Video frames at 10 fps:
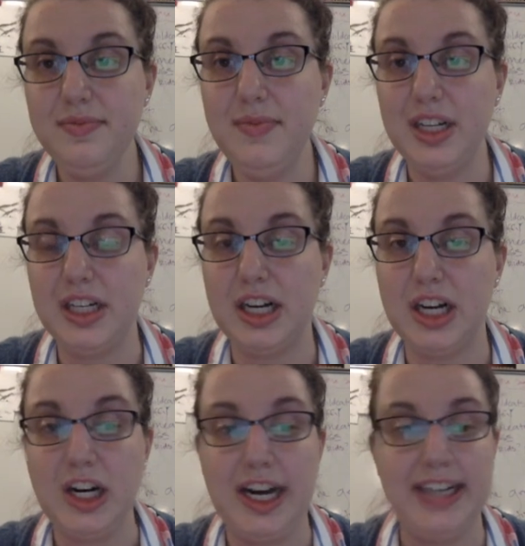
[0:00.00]

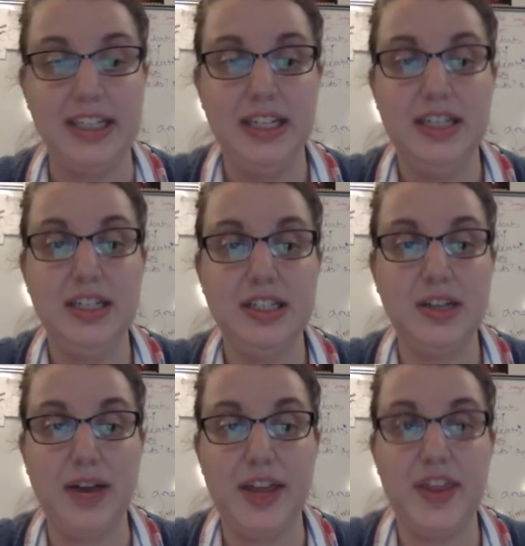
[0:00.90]
All right, so
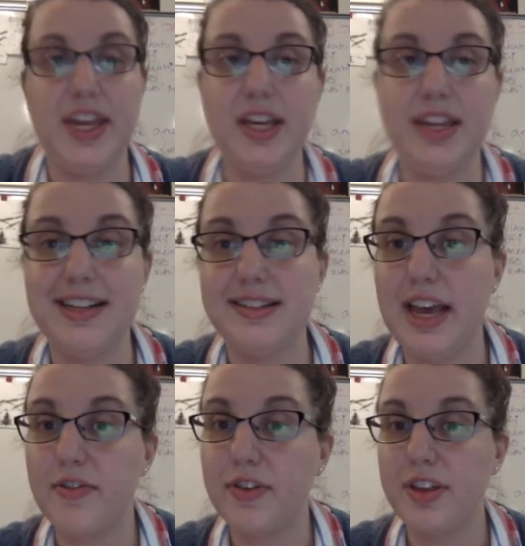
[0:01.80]
I think that's
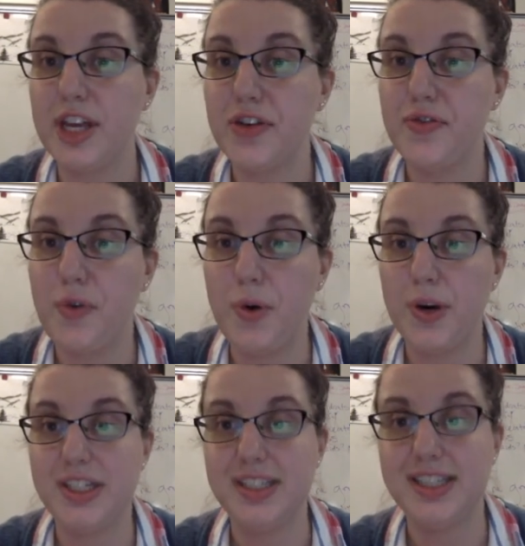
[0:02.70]
everything for
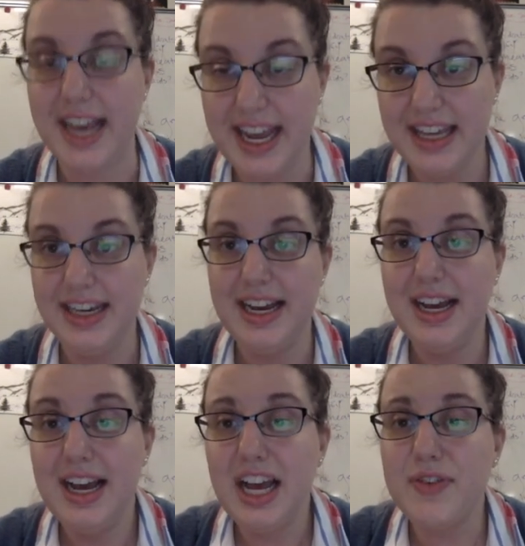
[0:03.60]
today.
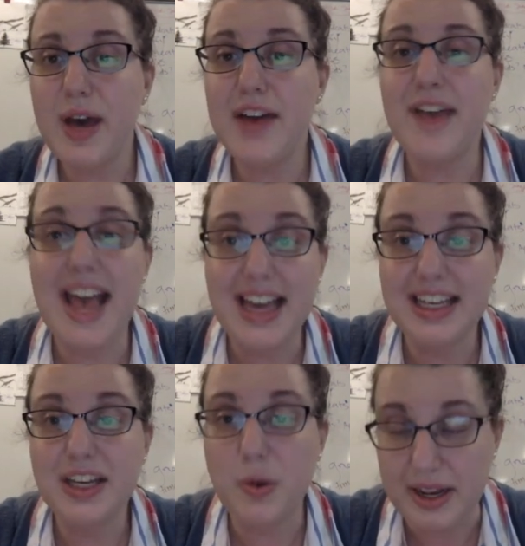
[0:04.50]
If you have
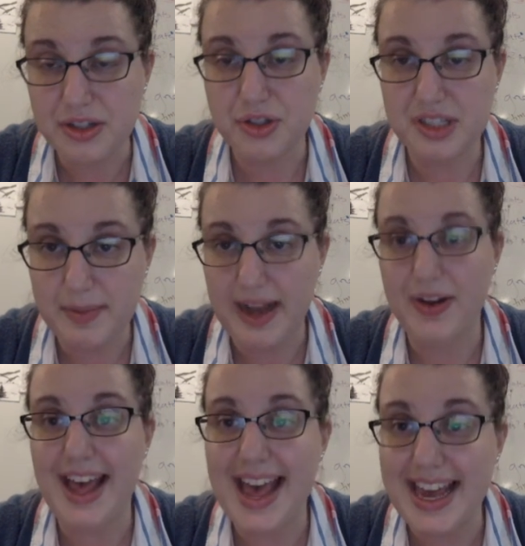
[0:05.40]
any questions about
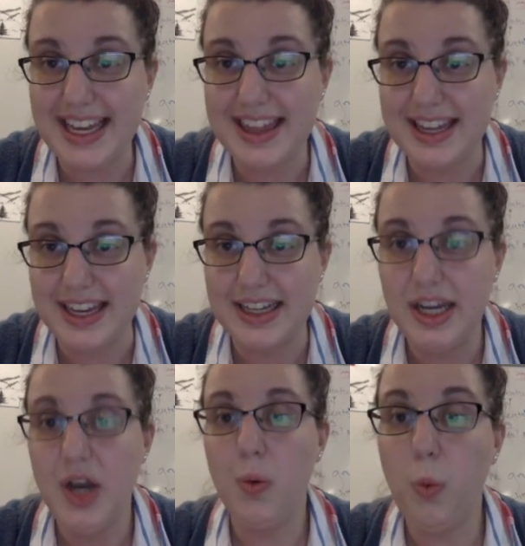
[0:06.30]
anything,
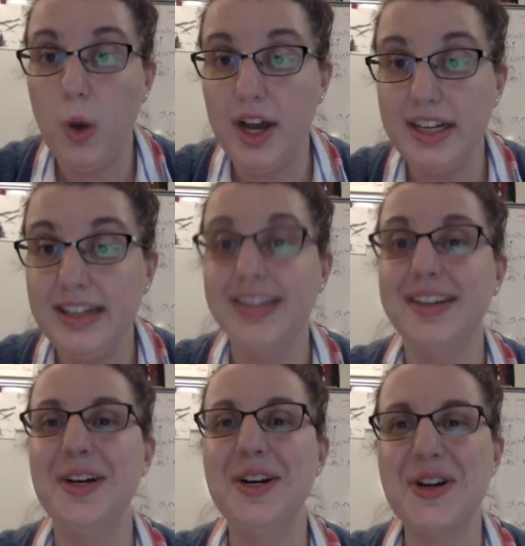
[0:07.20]
one,
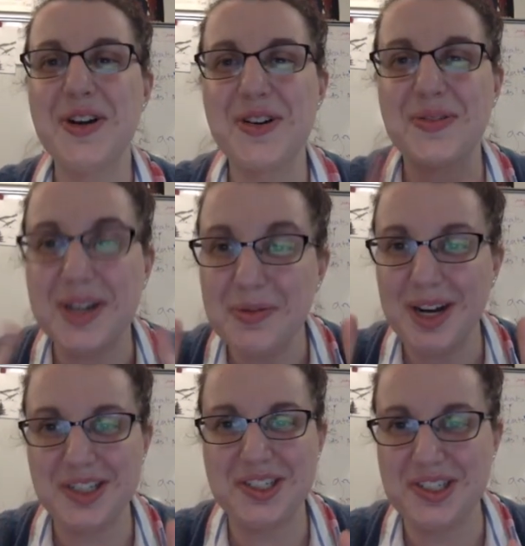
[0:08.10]

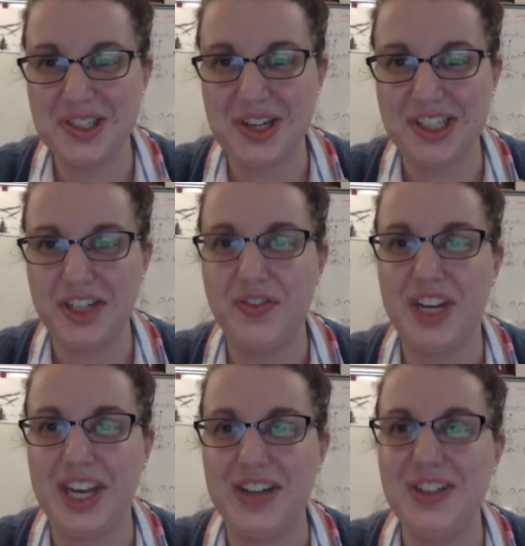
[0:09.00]
rewatch this instruction
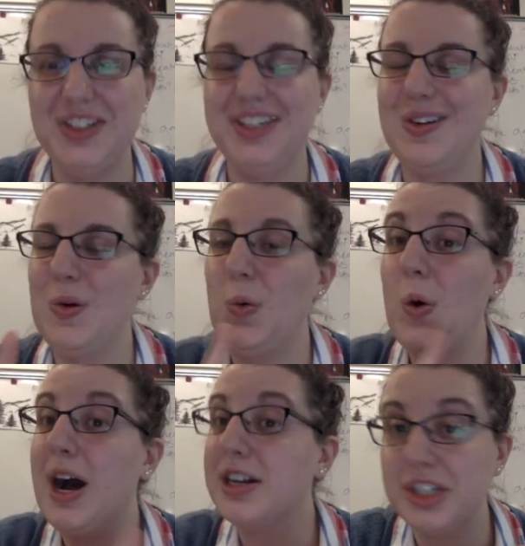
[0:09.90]
video.
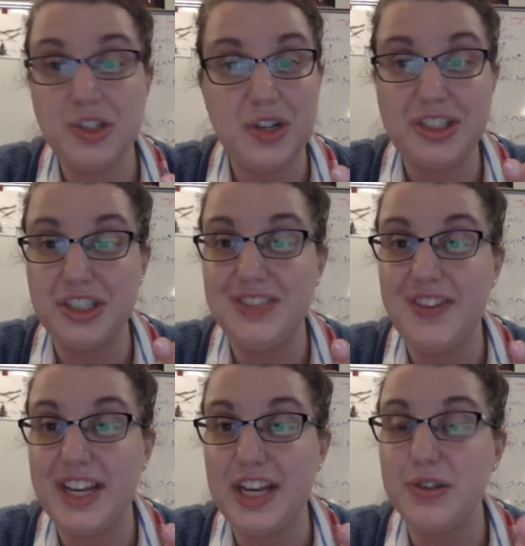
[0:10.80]
Watch instruction
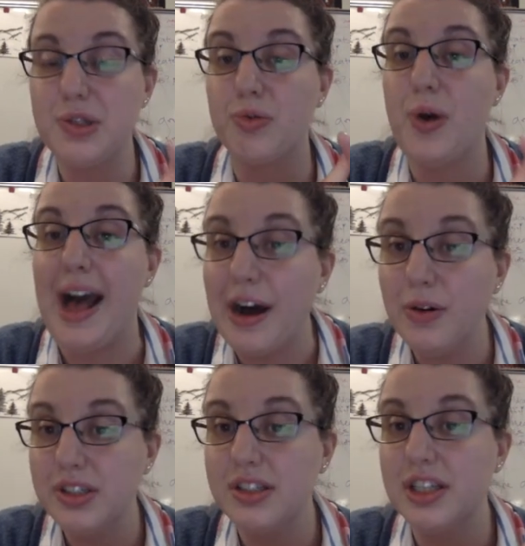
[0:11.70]
videos
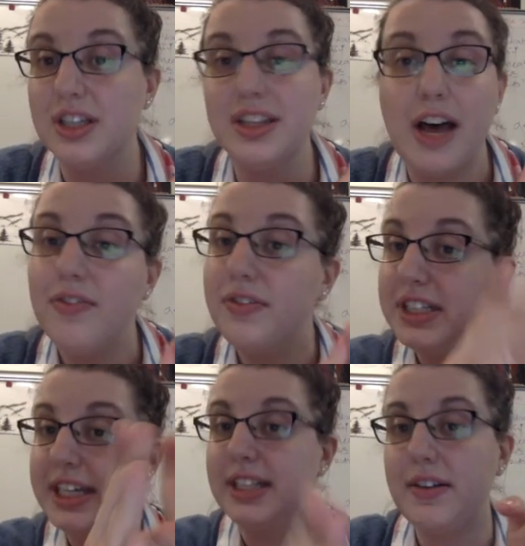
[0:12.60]
throughout the
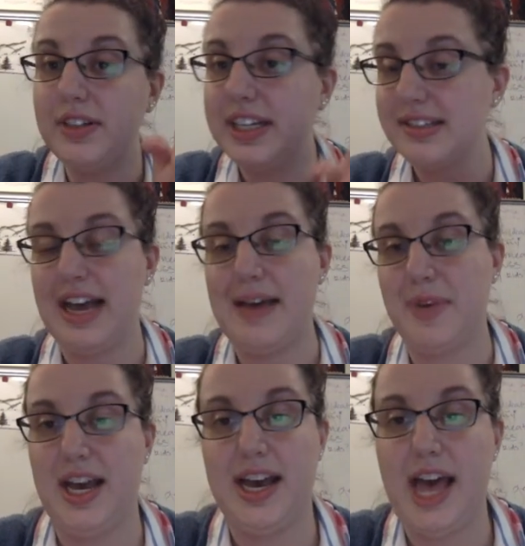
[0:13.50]
lovely, lovely
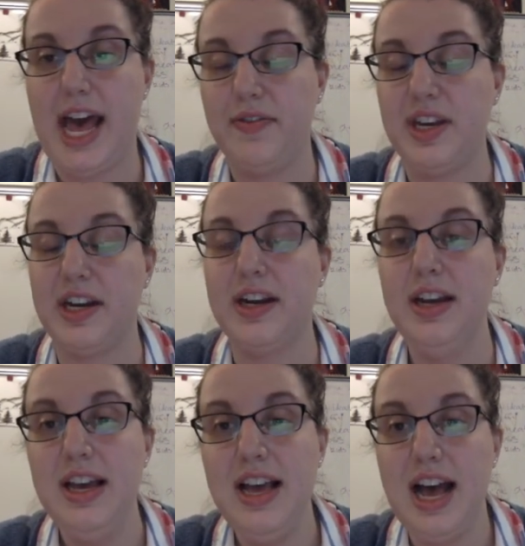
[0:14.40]
assignment I have here.
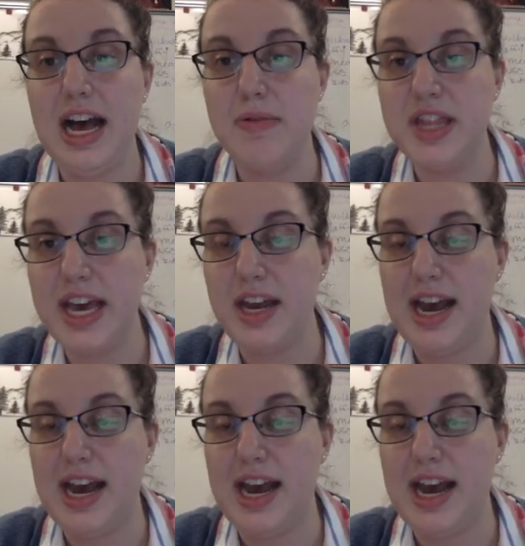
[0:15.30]
And then